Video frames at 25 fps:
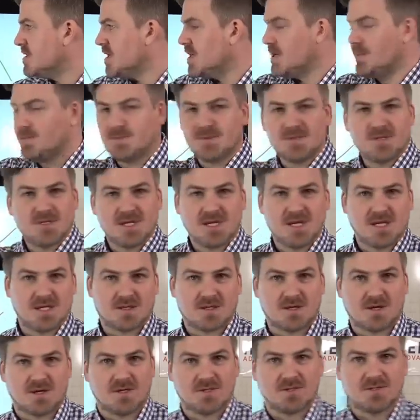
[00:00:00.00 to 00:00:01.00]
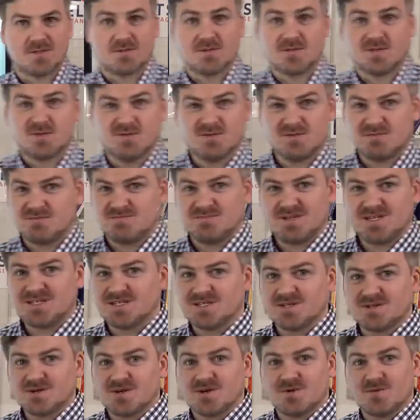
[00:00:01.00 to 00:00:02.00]
up to 8,000. So
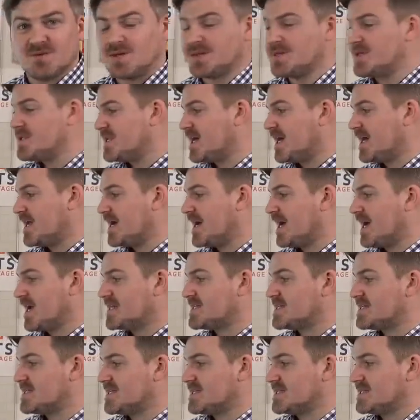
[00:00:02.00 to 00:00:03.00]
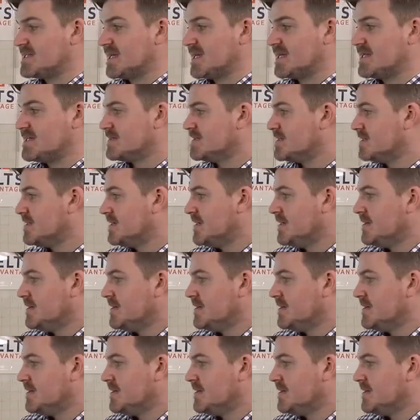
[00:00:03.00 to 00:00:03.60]
let's look at what the data actually says.